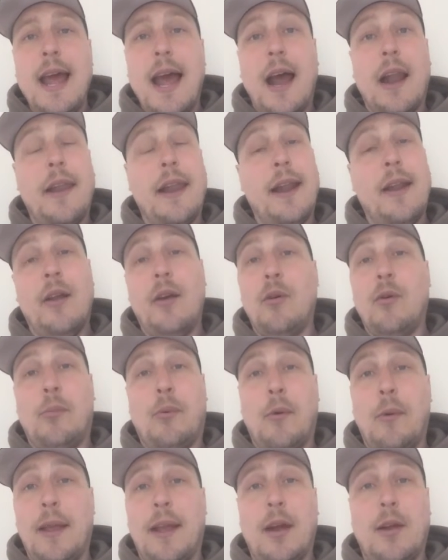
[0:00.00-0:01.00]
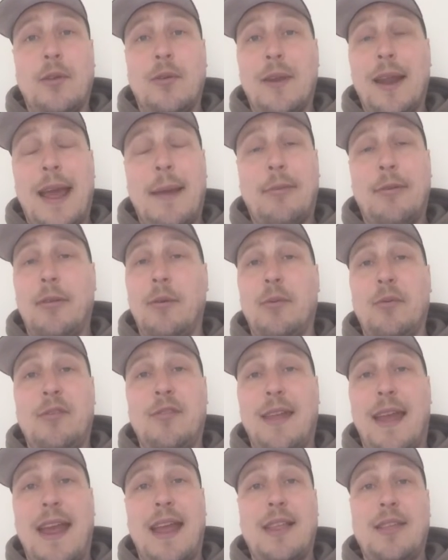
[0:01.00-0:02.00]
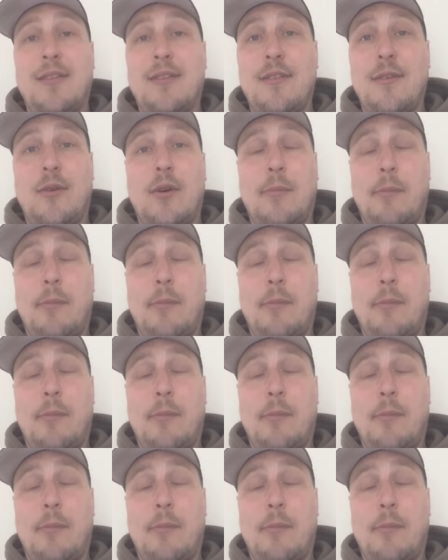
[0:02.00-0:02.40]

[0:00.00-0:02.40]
and then it will probably go to an absolute standstill.